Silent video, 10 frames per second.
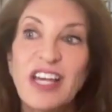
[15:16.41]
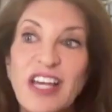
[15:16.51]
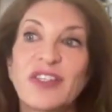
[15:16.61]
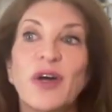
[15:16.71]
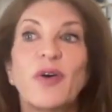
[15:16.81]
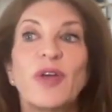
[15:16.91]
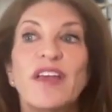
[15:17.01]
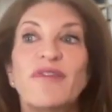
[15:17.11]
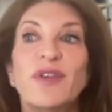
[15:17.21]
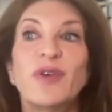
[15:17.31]
So
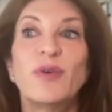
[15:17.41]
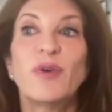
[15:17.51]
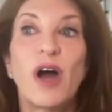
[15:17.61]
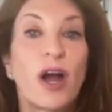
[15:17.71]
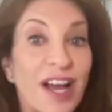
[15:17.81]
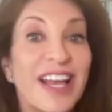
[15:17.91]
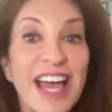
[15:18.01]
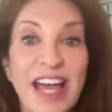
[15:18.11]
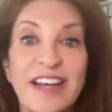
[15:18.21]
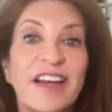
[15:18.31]
if you are,
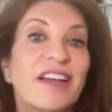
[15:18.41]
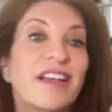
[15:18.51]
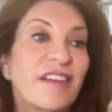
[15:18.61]
again,